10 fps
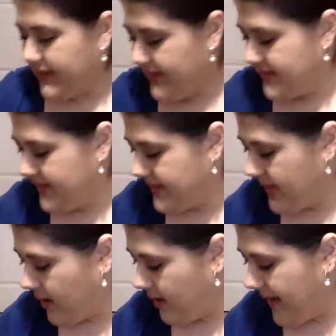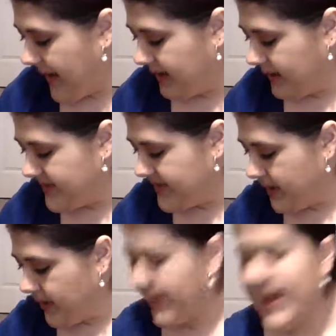This is their matte
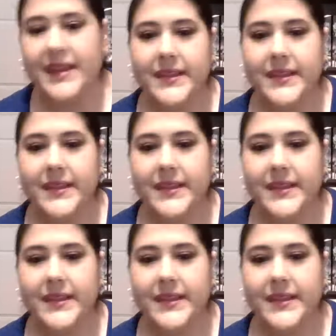lipstick back